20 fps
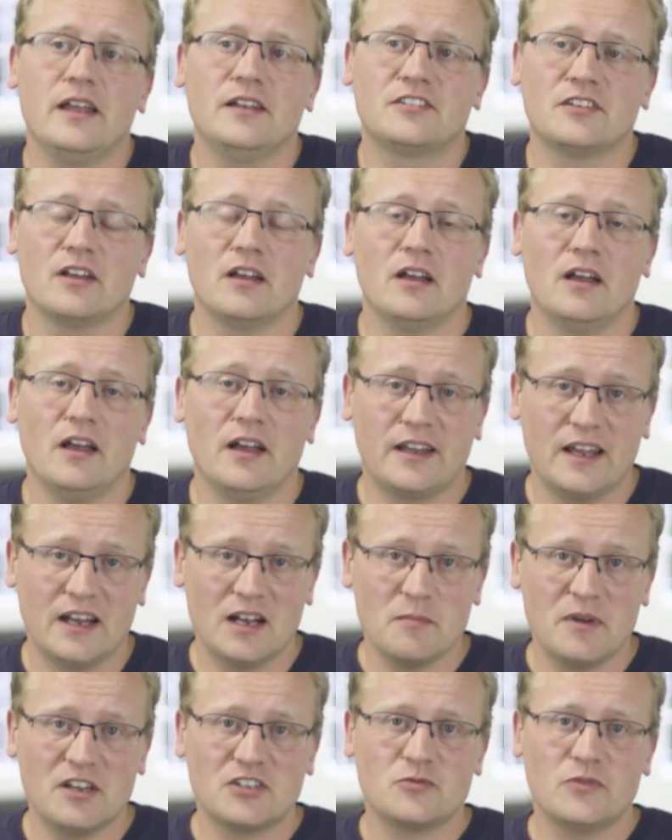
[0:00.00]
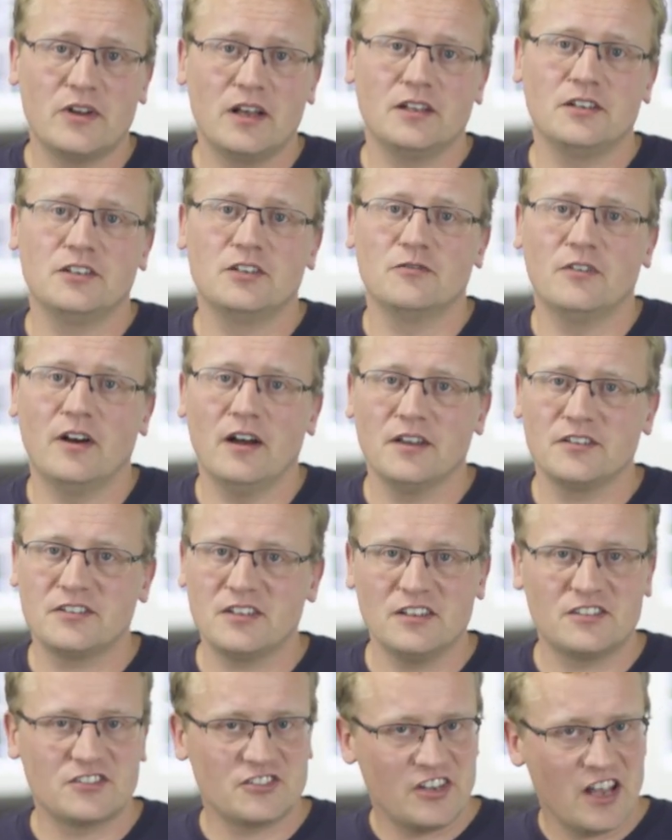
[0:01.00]
It's a, again a mixed reality device.
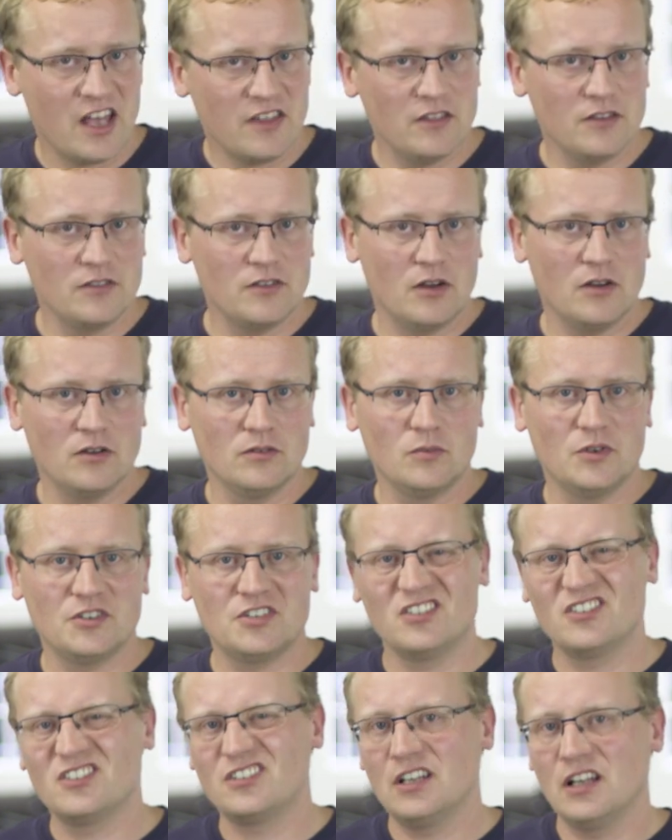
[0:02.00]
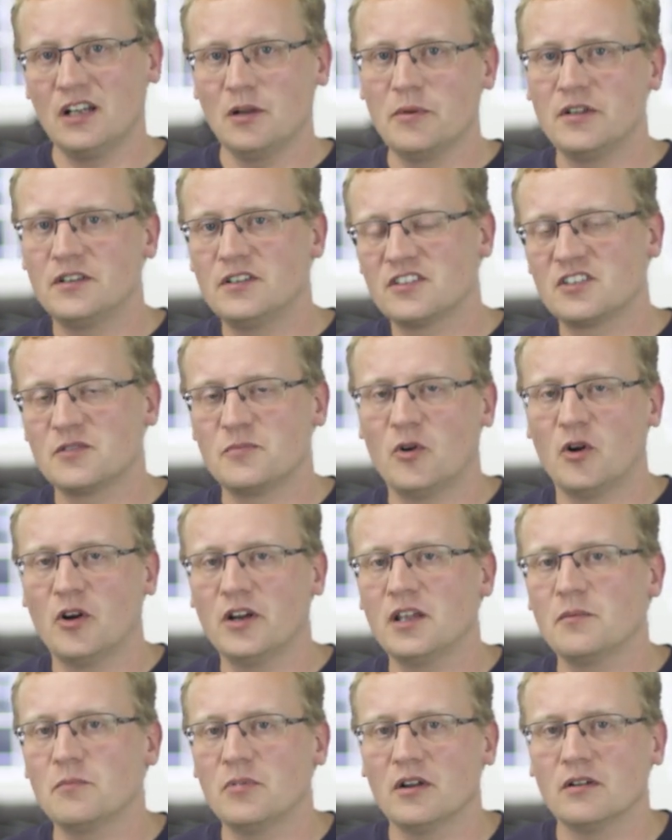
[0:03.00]
It's tethered though, which is a little bit
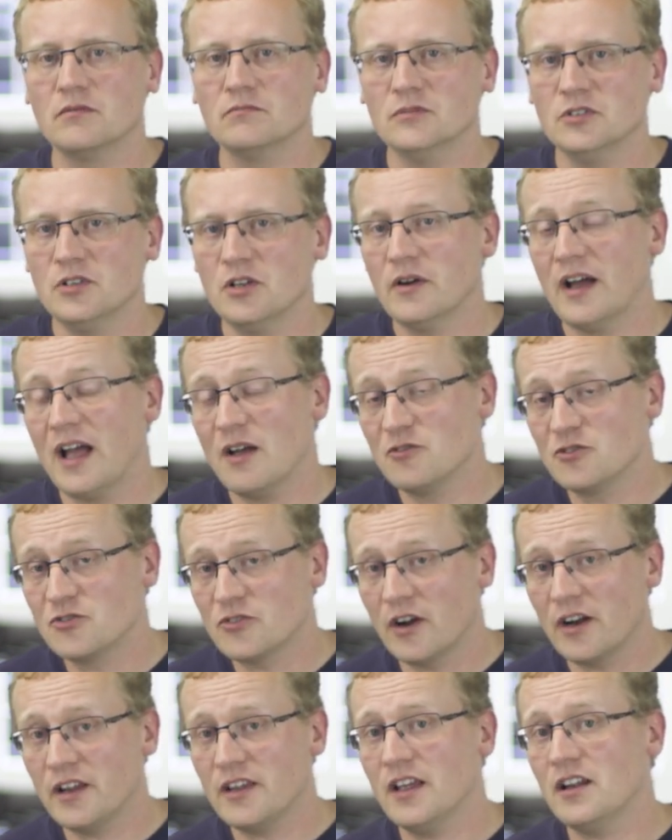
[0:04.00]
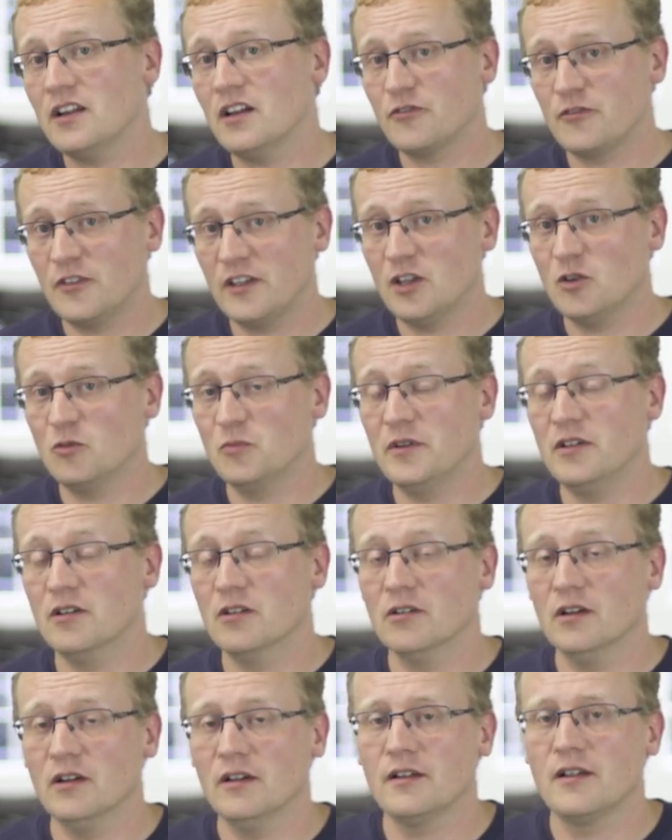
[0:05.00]
disappointing, but you know, I haven't tried it yet. I think it will be
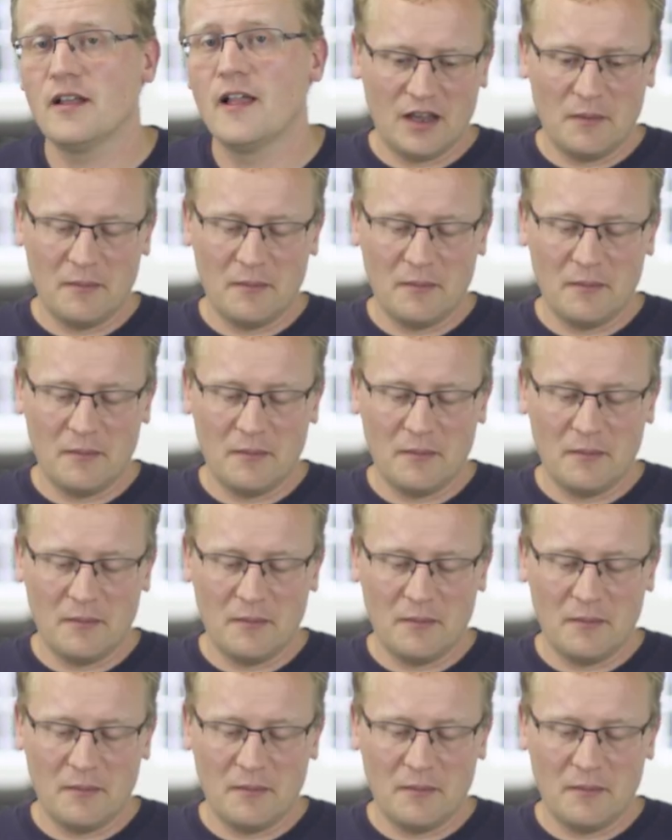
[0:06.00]
all right.